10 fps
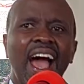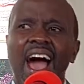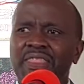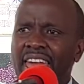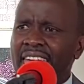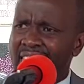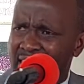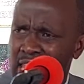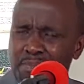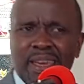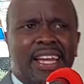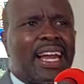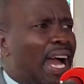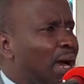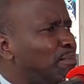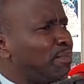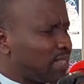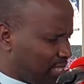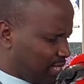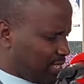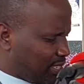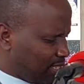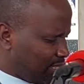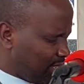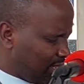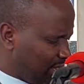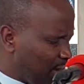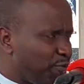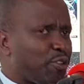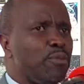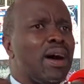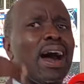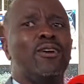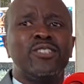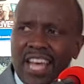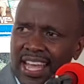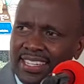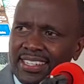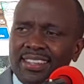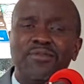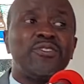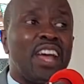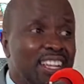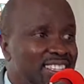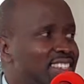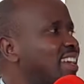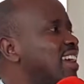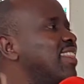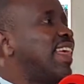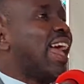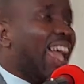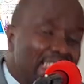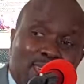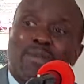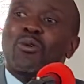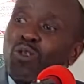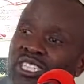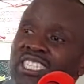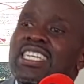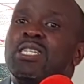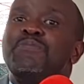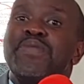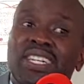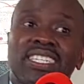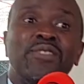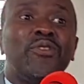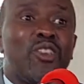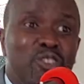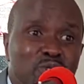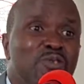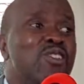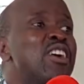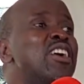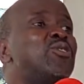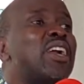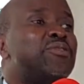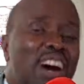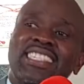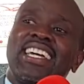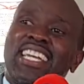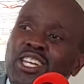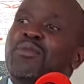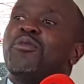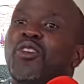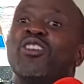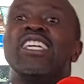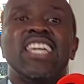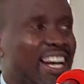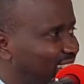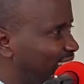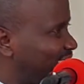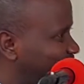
And the enemy comes from outside. Friends, the enemy won't sit pretty for you to advance the kingdom of God here.